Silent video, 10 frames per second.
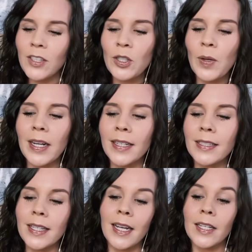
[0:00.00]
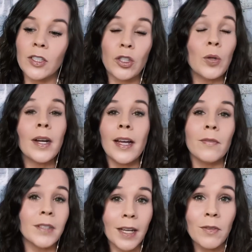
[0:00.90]
story is the story
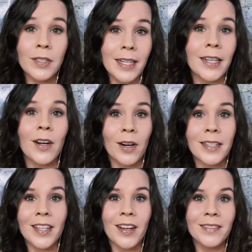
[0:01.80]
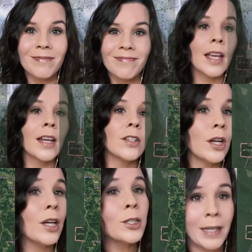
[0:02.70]
of Devil's Den, Arkansas.
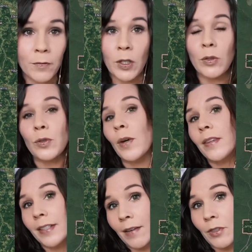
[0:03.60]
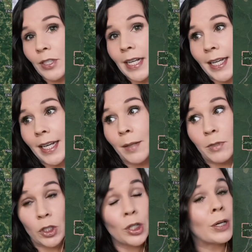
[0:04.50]
Not to be confused with Devil's Den in
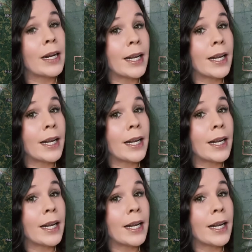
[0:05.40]
Missouri.